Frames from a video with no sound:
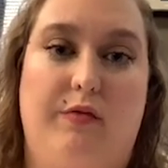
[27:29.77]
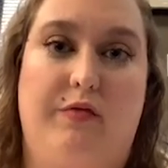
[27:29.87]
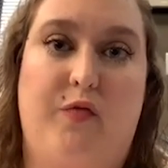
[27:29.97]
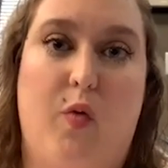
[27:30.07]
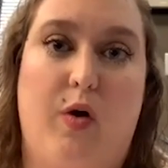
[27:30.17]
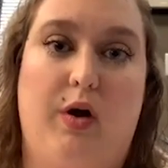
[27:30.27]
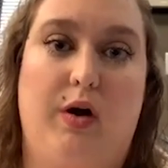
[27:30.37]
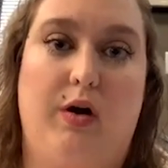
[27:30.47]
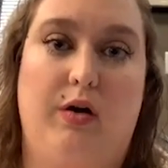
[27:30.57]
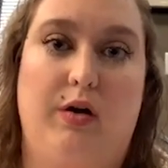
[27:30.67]

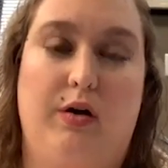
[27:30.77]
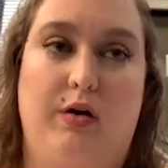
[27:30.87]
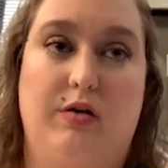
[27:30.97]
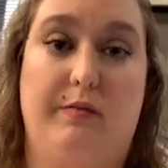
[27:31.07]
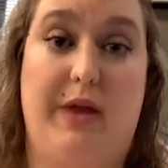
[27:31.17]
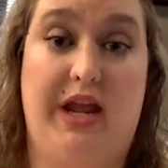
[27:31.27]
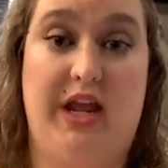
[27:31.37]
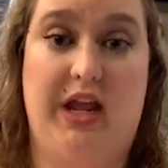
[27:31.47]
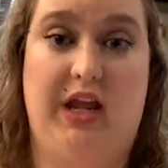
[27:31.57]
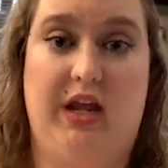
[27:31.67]
for
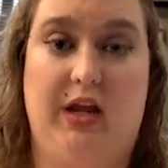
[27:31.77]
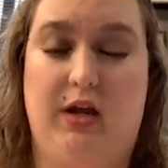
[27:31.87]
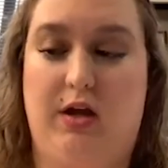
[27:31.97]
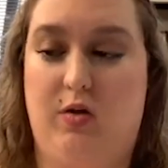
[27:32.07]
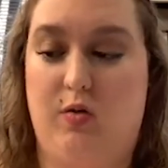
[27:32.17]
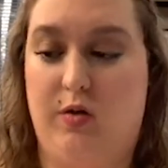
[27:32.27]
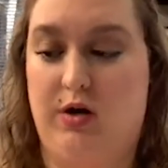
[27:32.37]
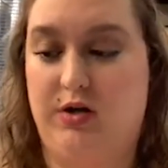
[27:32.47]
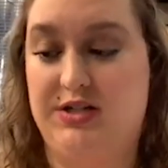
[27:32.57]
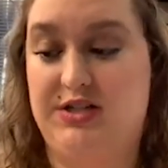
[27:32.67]
making
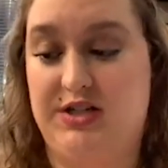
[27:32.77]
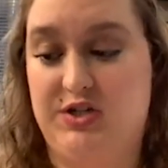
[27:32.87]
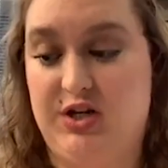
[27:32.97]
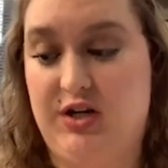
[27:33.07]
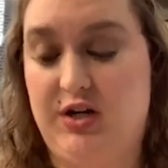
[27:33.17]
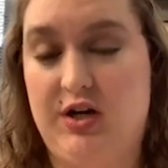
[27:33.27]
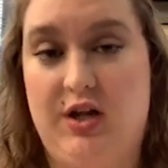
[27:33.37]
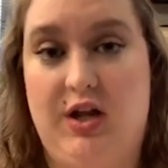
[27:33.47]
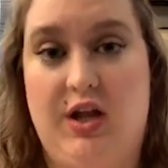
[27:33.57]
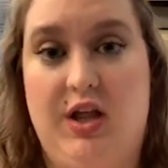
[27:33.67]
your decision,
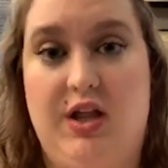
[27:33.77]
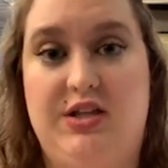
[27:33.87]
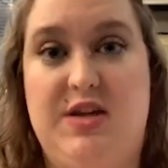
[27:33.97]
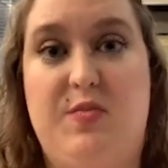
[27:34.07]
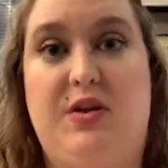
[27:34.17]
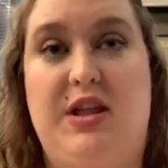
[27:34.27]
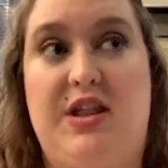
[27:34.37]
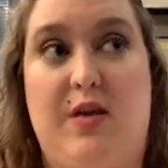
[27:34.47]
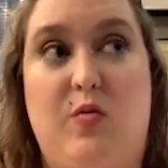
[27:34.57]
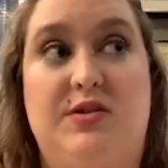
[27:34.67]
typically
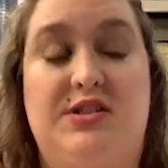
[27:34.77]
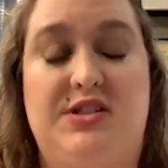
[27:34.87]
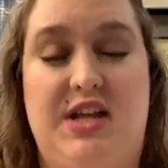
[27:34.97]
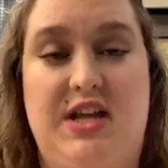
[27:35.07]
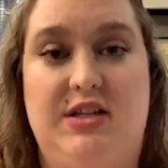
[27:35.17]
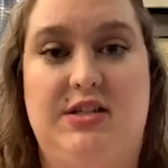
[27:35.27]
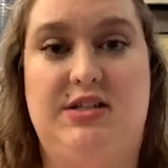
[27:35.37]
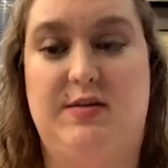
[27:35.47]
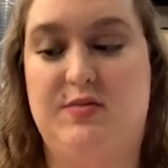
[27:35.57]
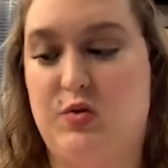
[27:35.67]
they will send
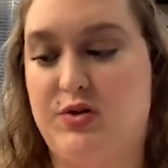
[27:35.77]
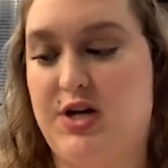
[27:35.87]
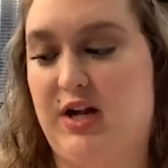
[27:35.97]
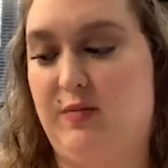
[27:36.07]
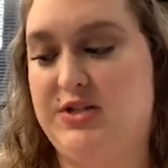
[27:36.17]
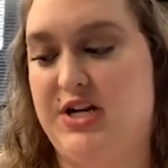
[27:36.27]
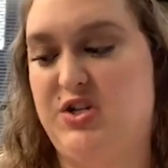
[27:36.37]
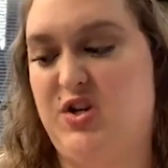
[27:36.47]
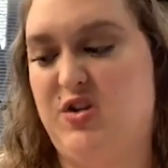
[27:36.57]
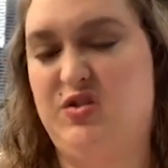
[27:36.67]
some sort of
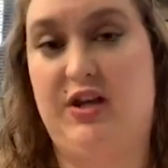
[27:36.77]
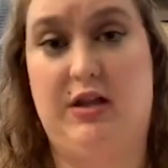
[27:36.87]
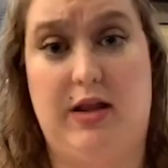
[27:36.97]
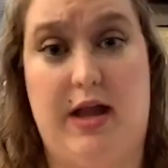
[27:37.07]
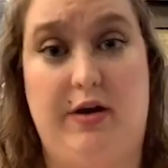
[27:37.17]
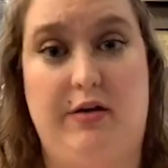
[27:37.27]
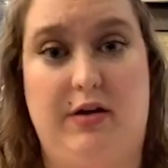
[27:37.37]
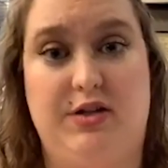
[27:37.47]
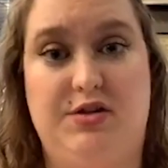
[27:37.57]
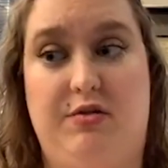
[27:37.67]
documentation, usually a letter, to
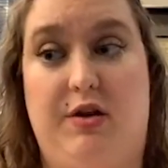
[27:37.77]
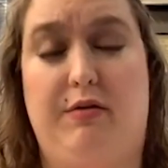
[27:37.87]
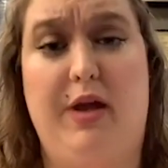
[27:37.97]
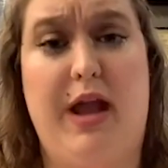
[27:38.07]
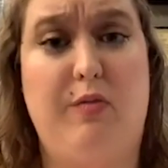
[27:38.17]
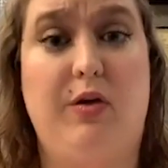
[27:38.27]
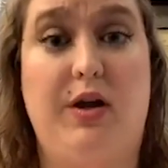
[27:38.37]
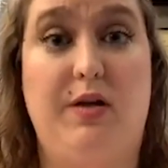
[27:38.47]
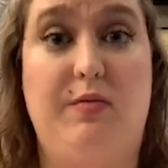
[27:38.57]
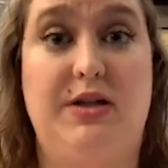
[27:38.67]
let you know, hey, we're
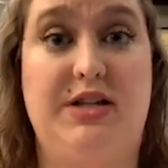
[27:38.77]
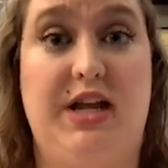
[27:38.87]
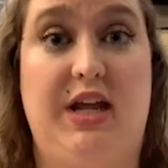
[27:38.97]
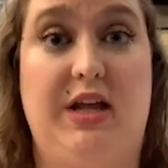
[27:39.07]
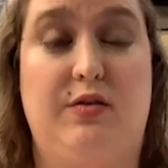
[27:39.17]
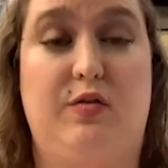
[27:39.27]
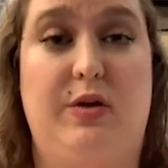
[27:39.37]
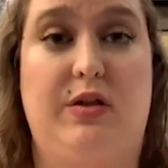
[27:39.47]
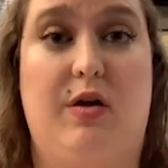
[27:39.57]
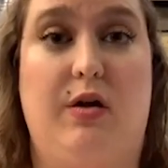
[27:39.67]
going to be taking a little
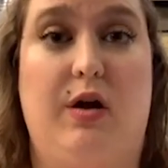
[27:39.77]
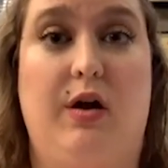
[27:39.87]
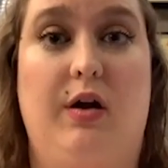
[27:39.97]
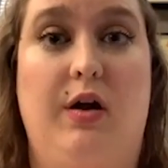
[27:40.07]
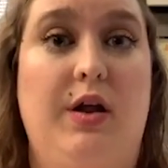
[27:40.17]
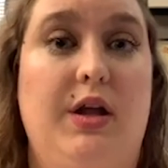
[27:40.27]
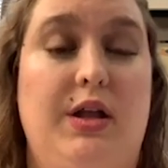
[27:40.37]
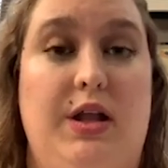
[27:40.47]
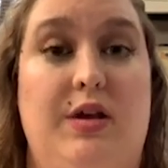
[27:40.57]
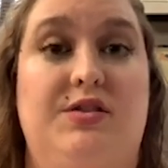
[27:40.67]
bit longer.
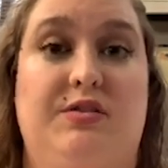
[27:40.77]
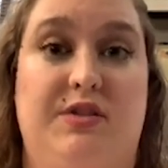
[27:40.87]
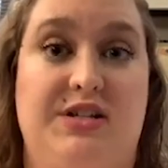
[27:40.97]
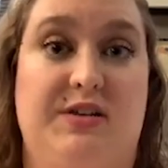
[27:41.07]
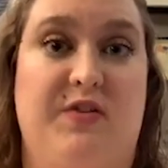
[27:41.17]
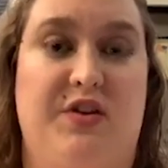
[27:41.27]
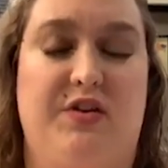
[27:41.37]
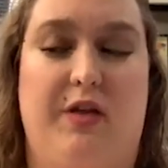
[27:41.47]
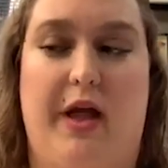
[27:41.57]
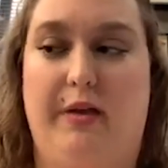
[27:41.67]
Here's the reason for the
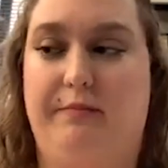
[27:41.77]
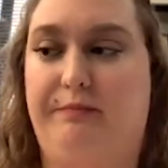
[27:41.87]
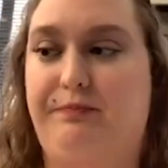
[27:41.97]
delay.